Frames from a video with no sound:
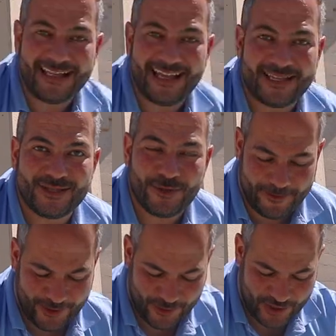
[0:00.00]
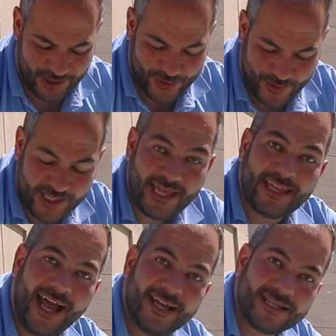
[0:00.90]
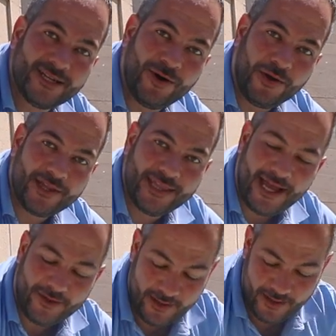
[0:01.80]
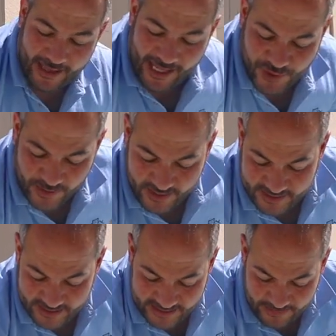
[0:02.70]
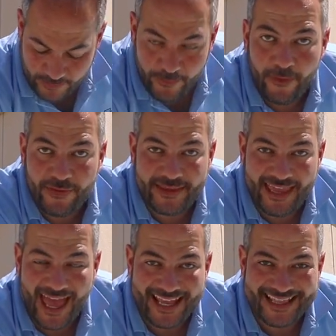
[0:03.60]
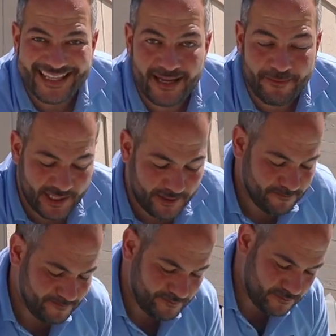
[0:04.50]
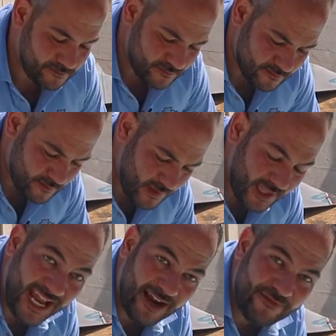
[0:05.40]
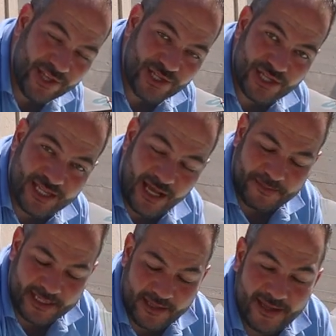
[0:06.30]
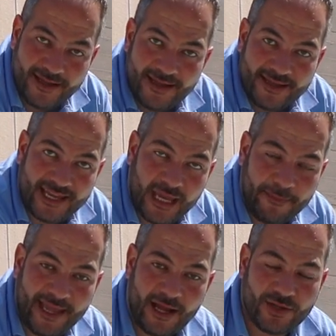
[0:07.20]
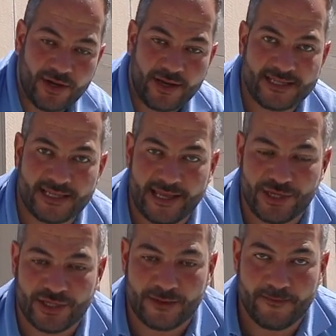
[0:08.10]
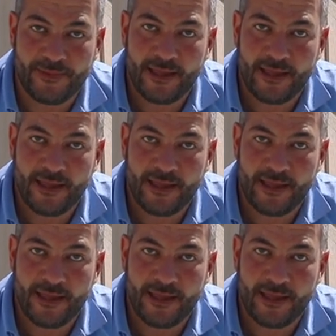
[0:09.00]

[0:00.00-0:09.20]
It's not super crucial because really that tile is going to hold it down, as well as tacking this up here. However, this just helps it to keep it down during installation.